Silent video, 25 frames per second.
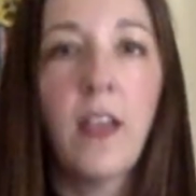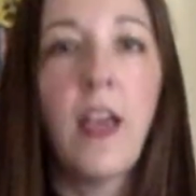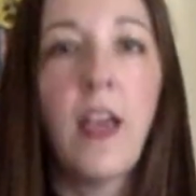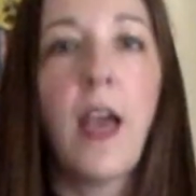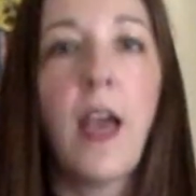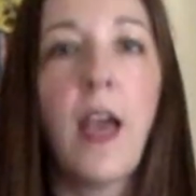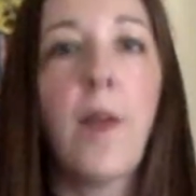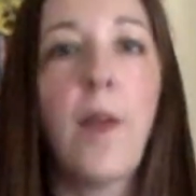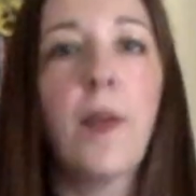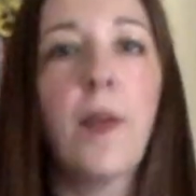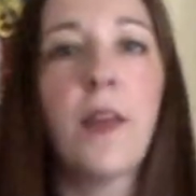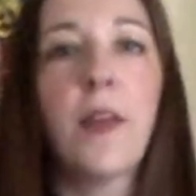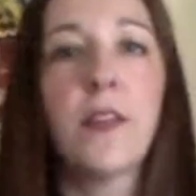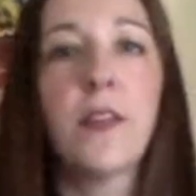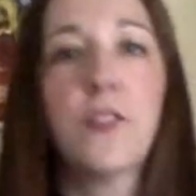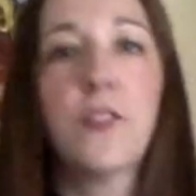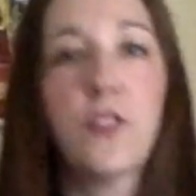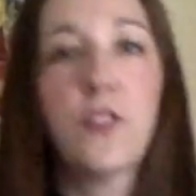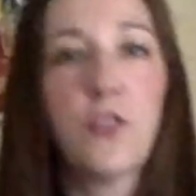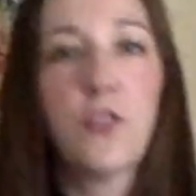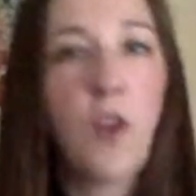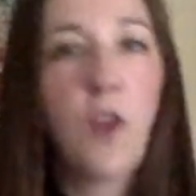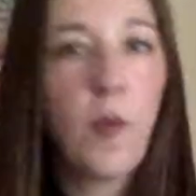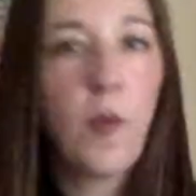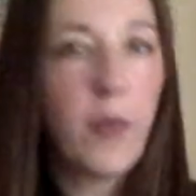I'm going to
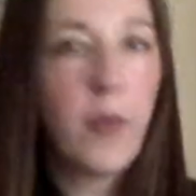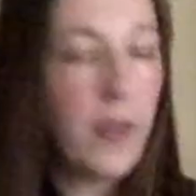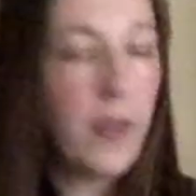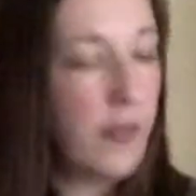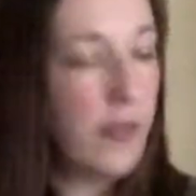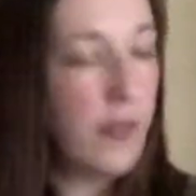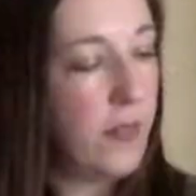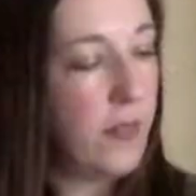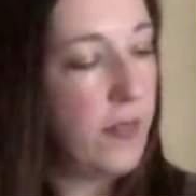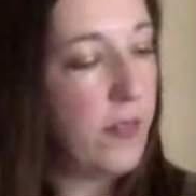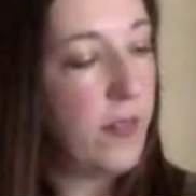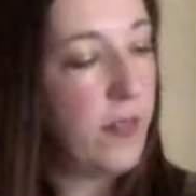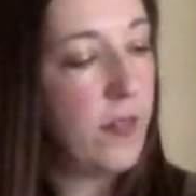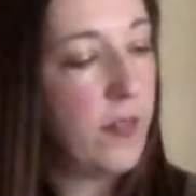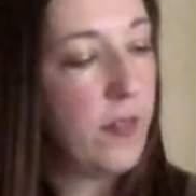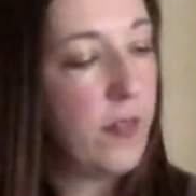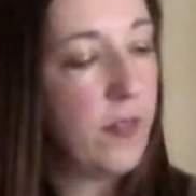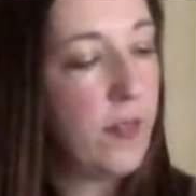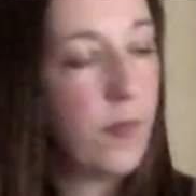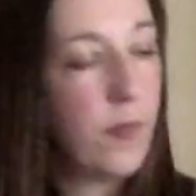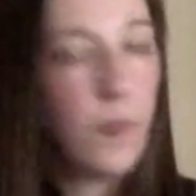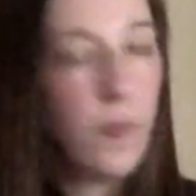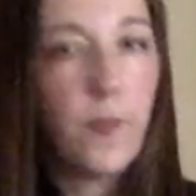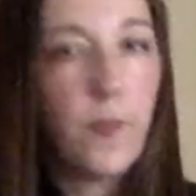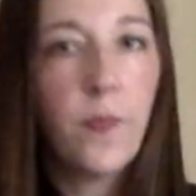strum it.
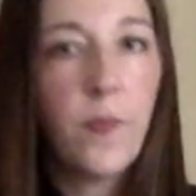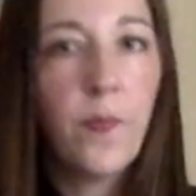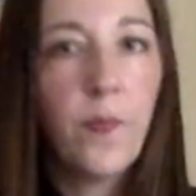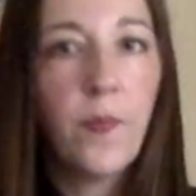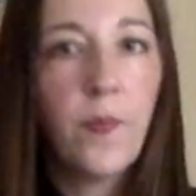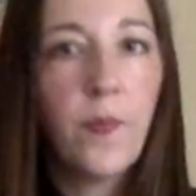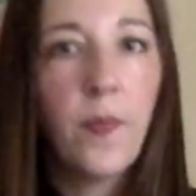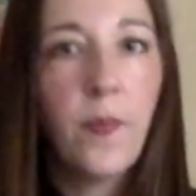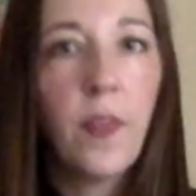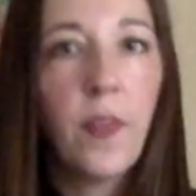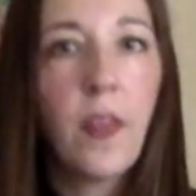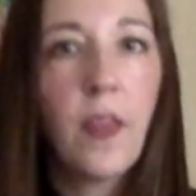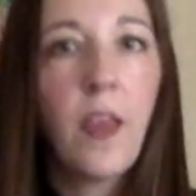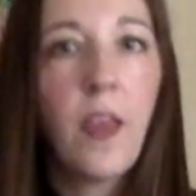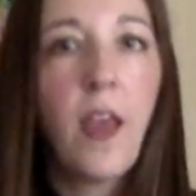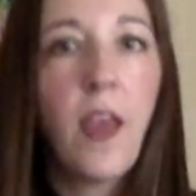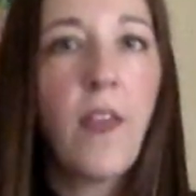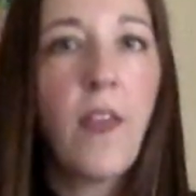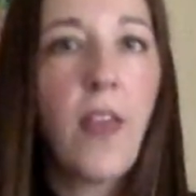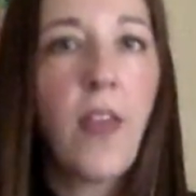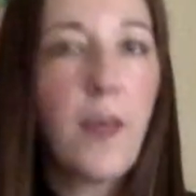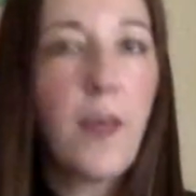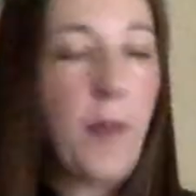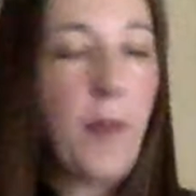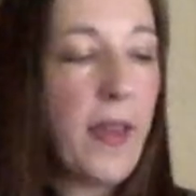
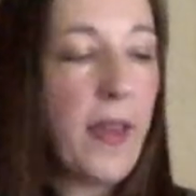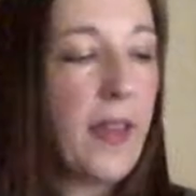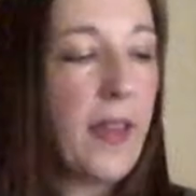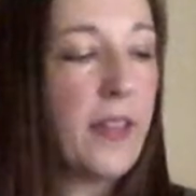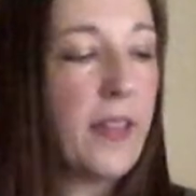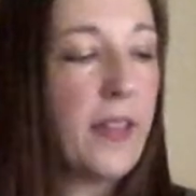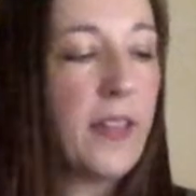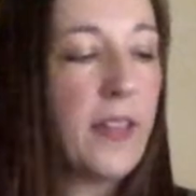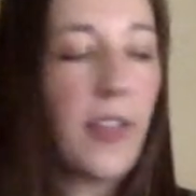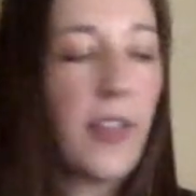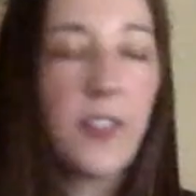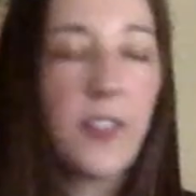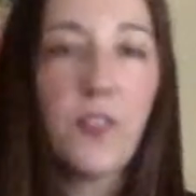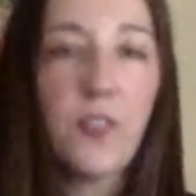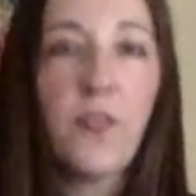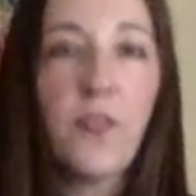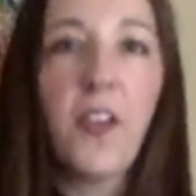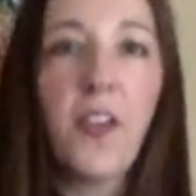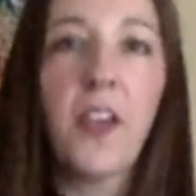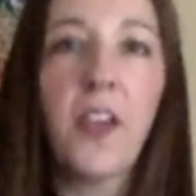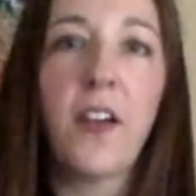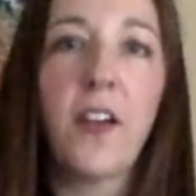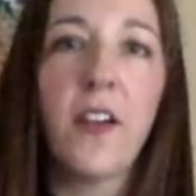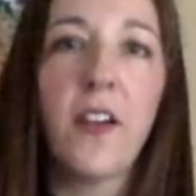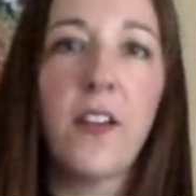And then my index
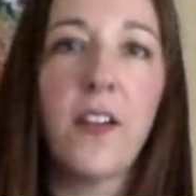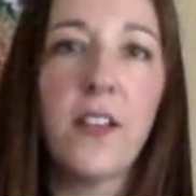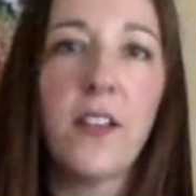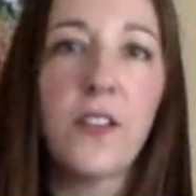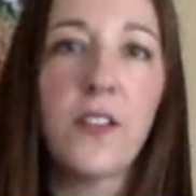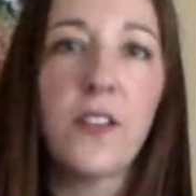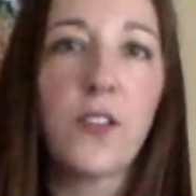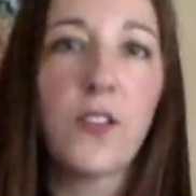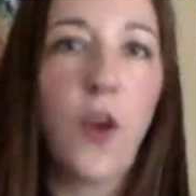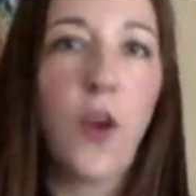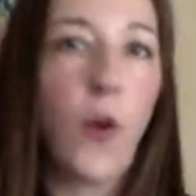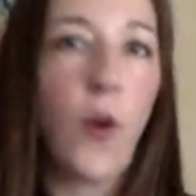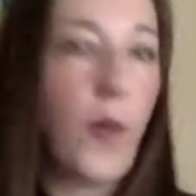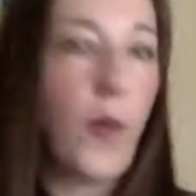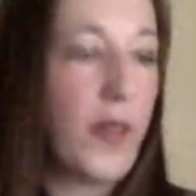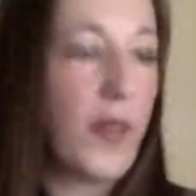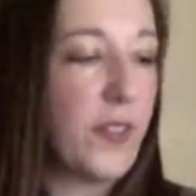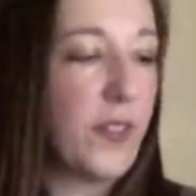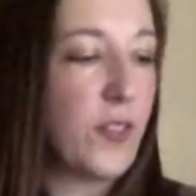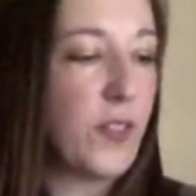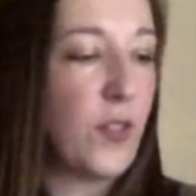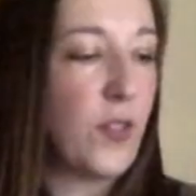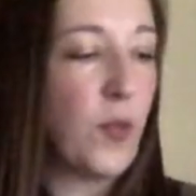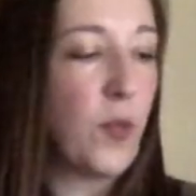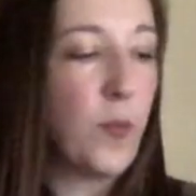finger is going
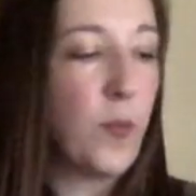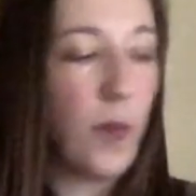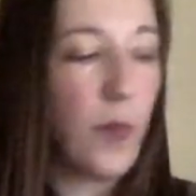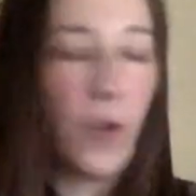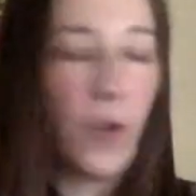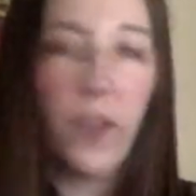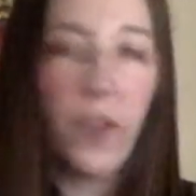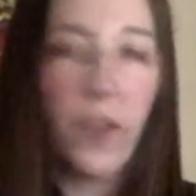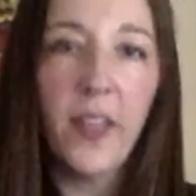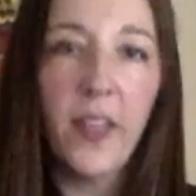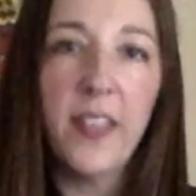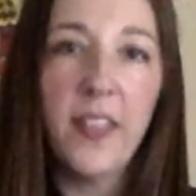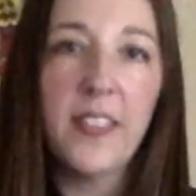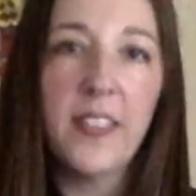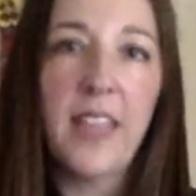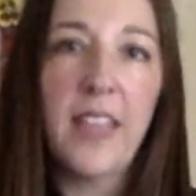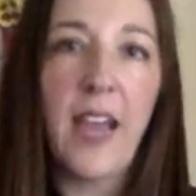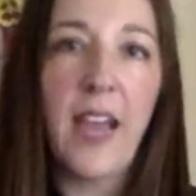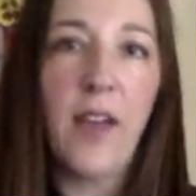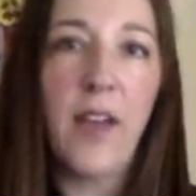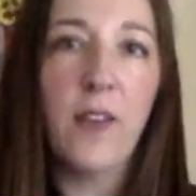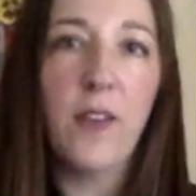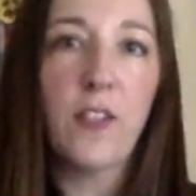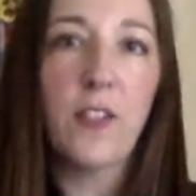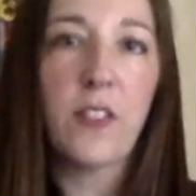to pull it
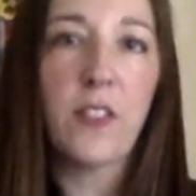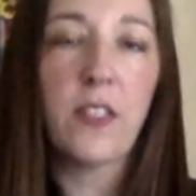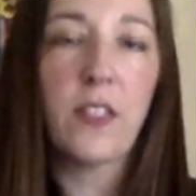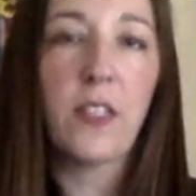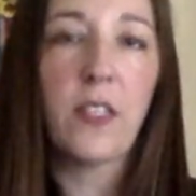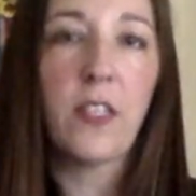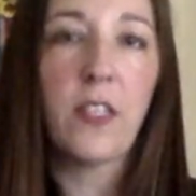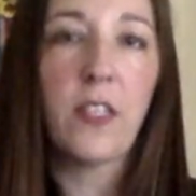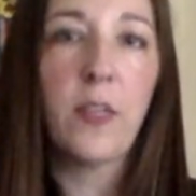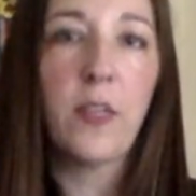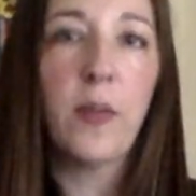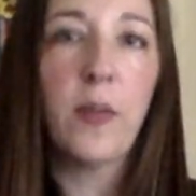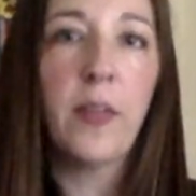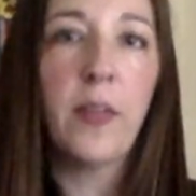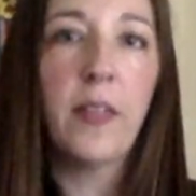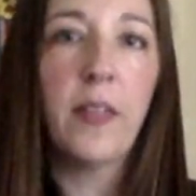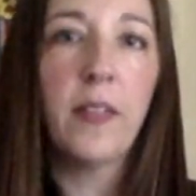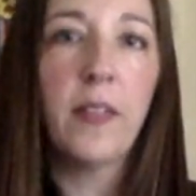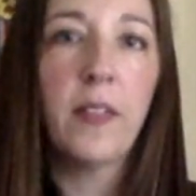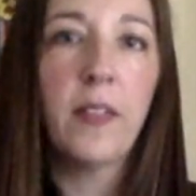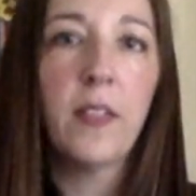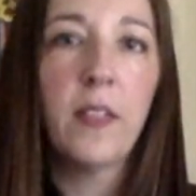down just a little bit.